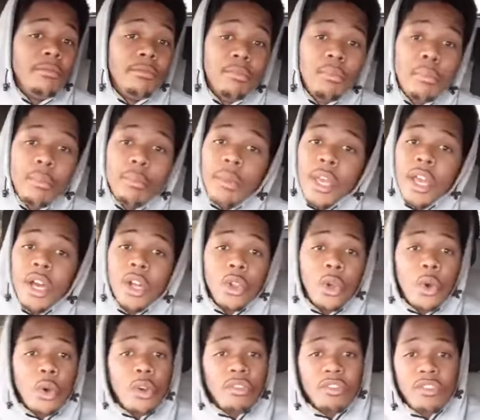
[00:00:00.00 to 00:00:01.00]
male
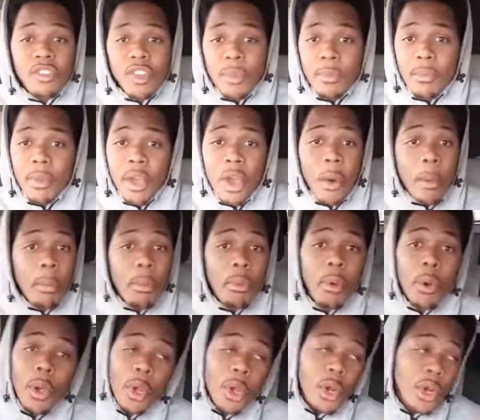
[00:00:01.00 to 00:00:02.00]
or female,
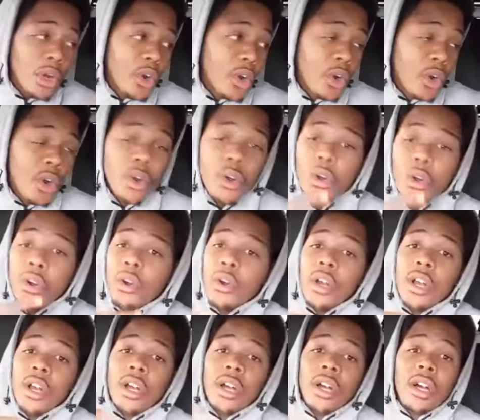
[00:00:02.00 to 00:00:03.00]
boy or girl?
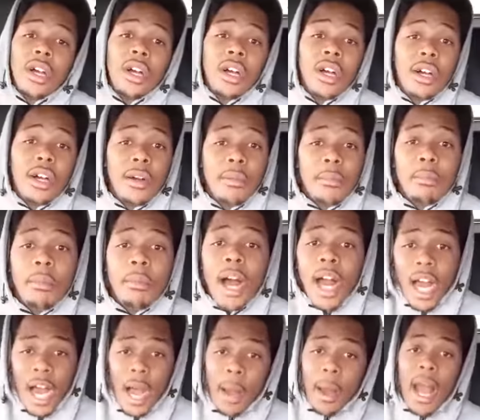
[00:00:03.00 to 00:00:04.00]

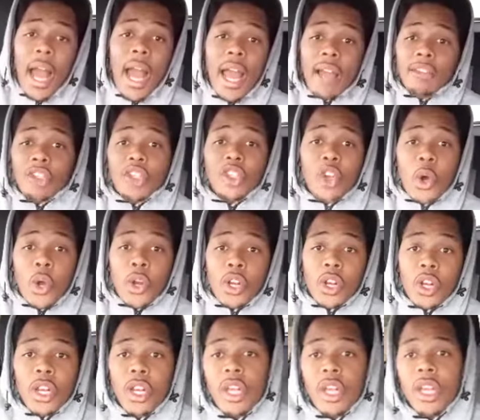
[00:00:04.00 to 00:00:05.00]
I have a
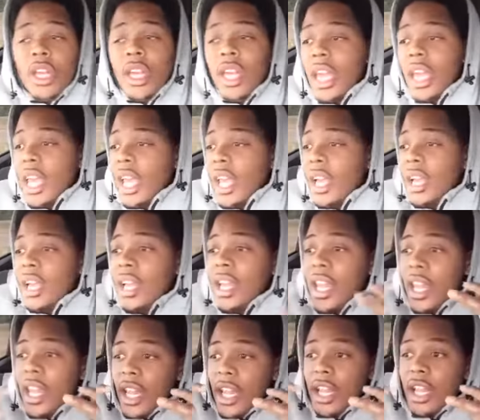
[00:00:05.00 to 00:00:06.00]
daughter,
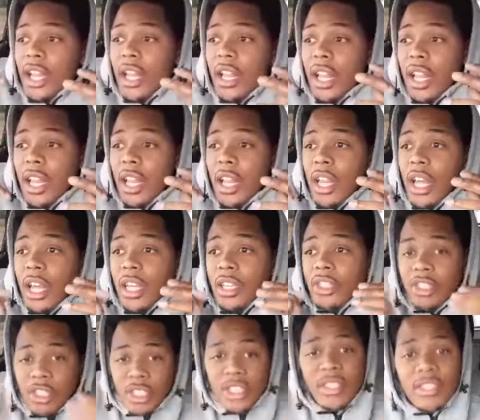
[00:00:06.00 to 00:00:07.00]
and
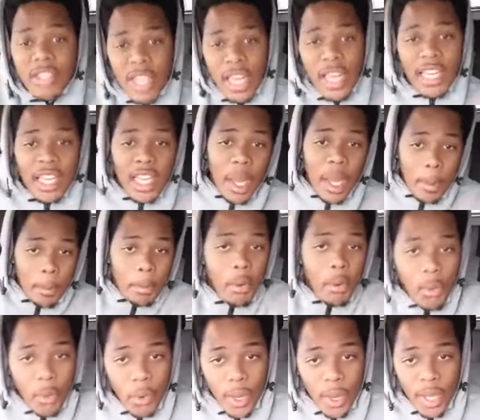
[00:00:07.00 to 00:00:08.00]
she's dating a
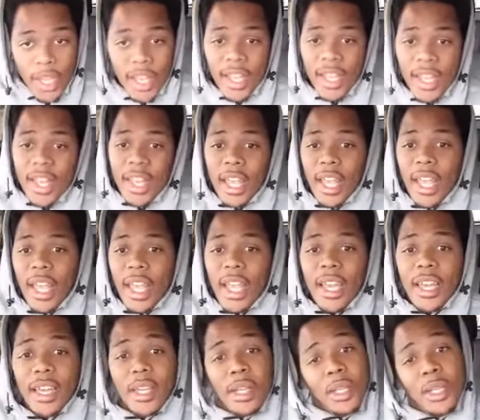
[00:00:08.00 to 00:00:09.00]
boy,
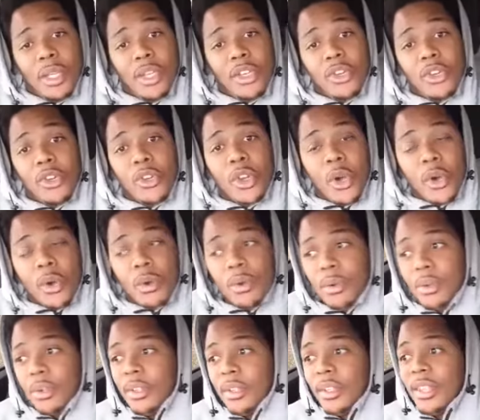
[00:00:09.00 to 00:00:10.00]
and
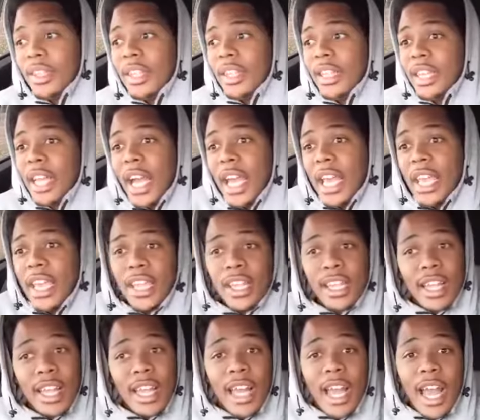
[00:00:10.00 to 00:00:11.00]
like,
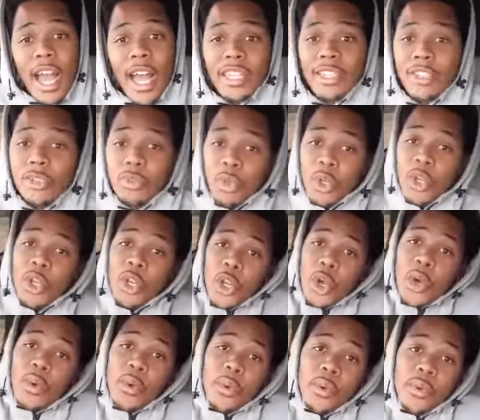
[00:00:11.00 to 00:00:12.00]
I just want to
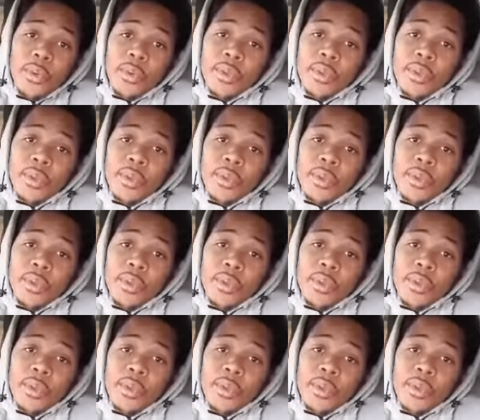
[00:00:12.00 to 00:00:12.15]
know,